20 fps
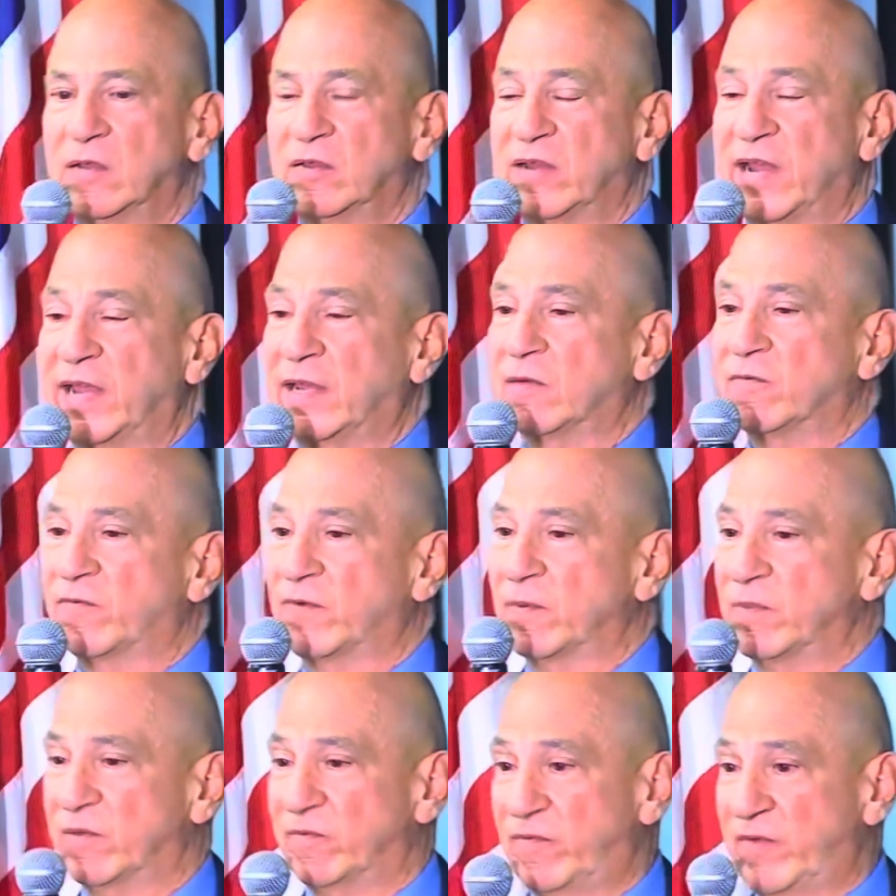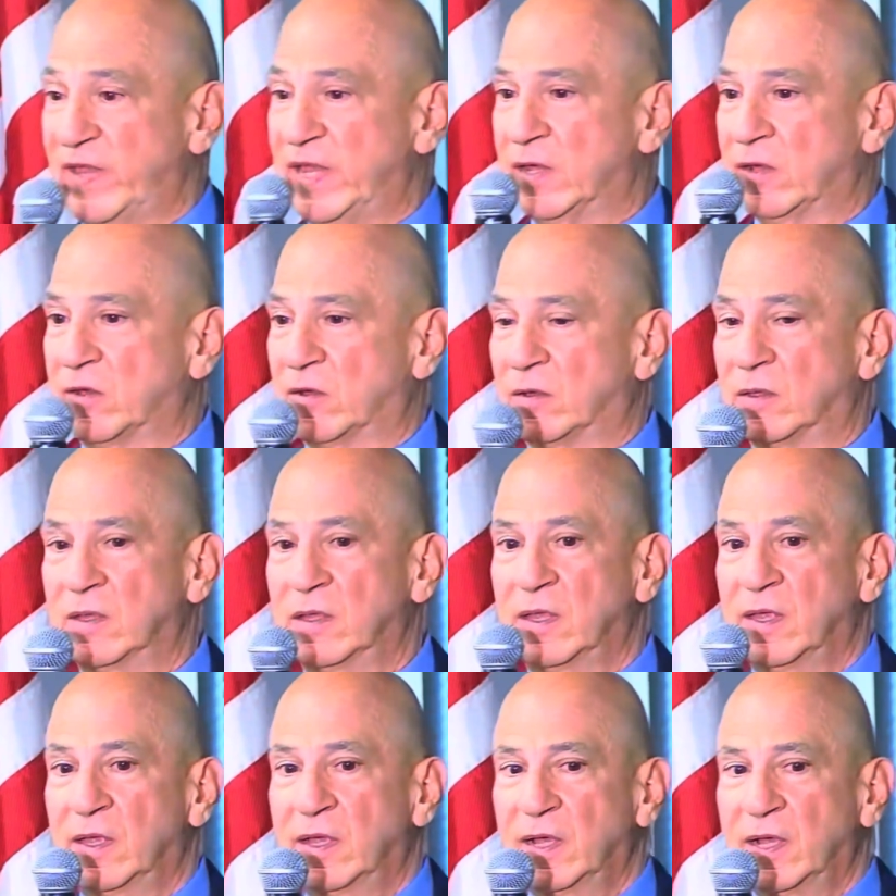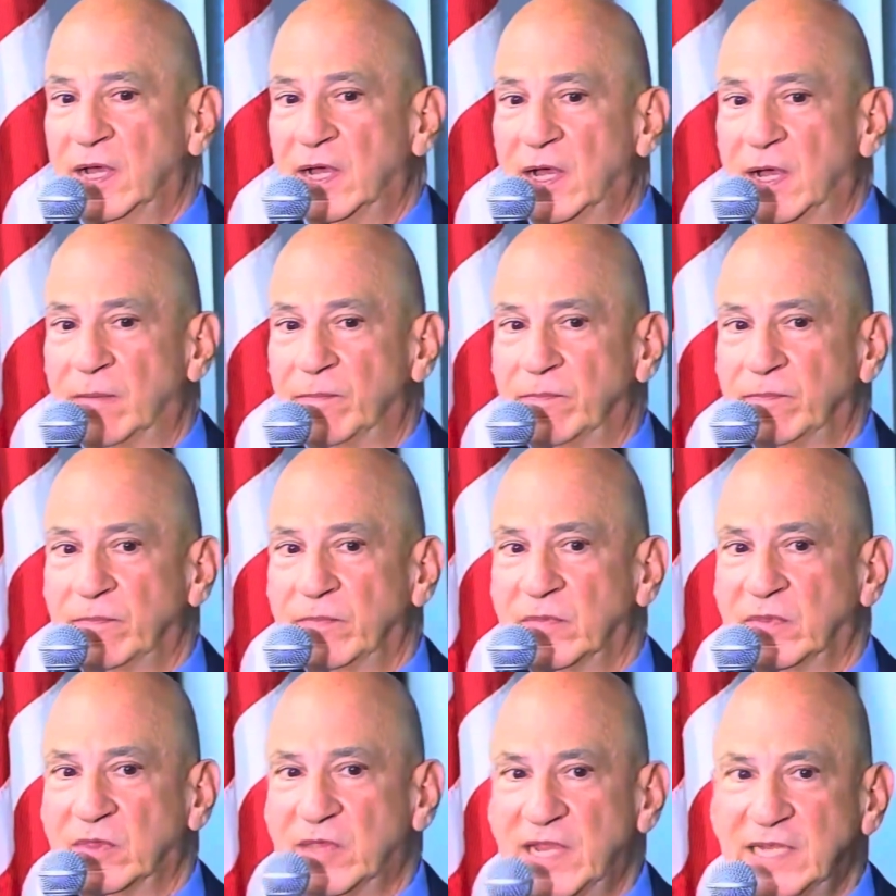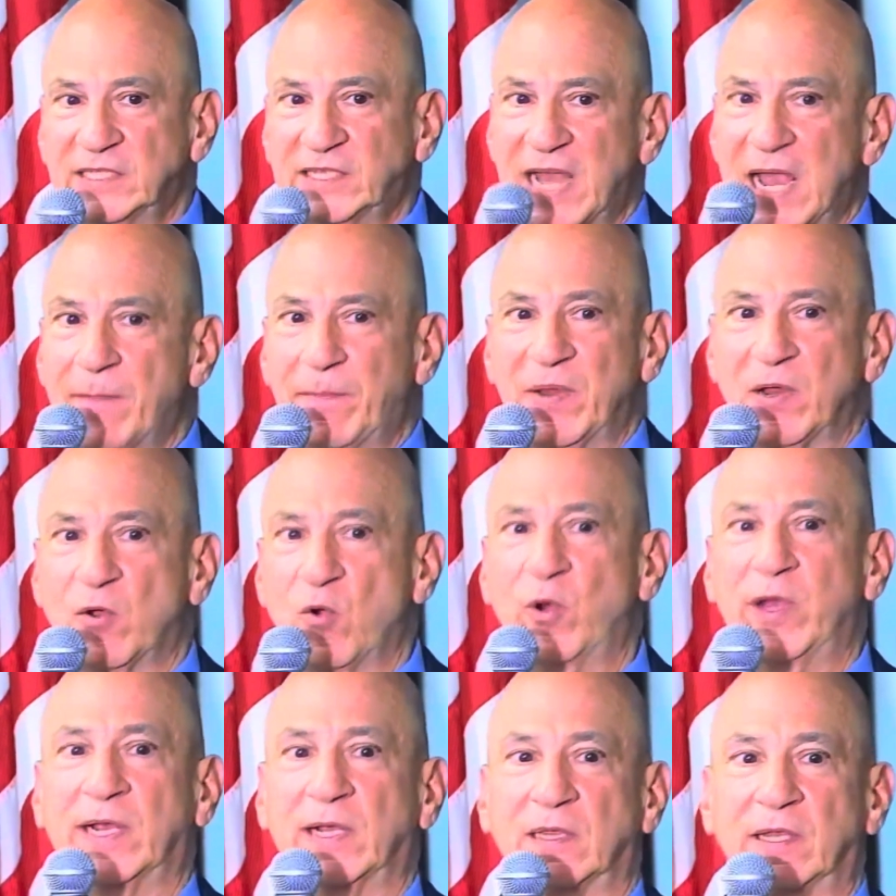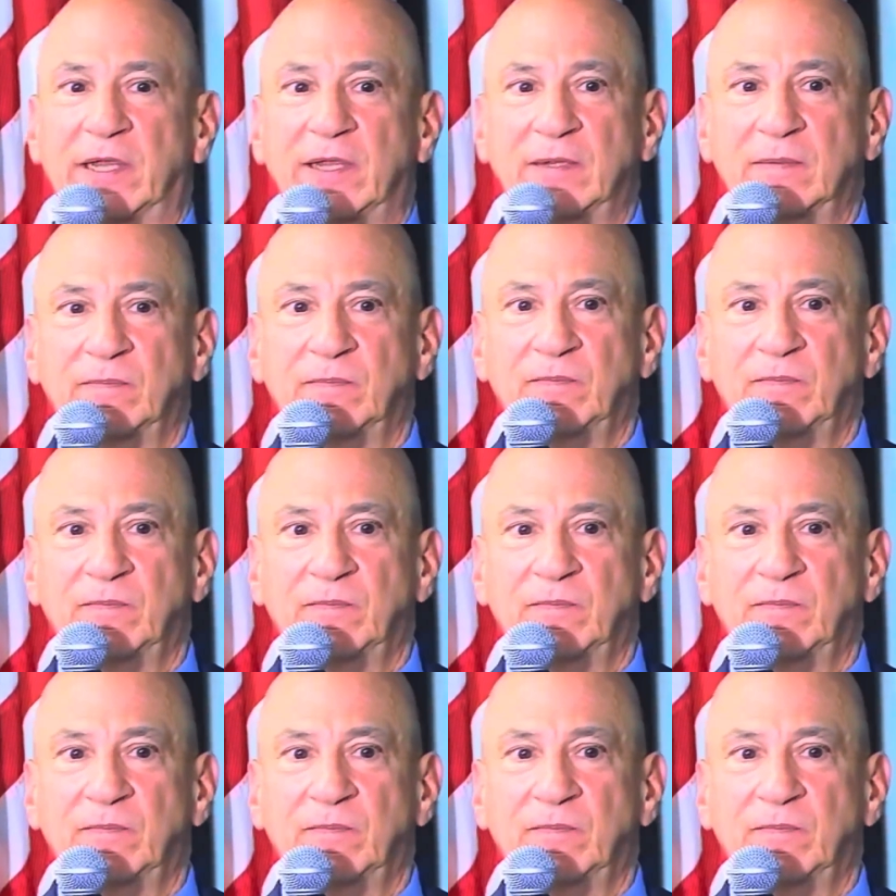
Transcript: taken from the vehicle, um, things happen quickly.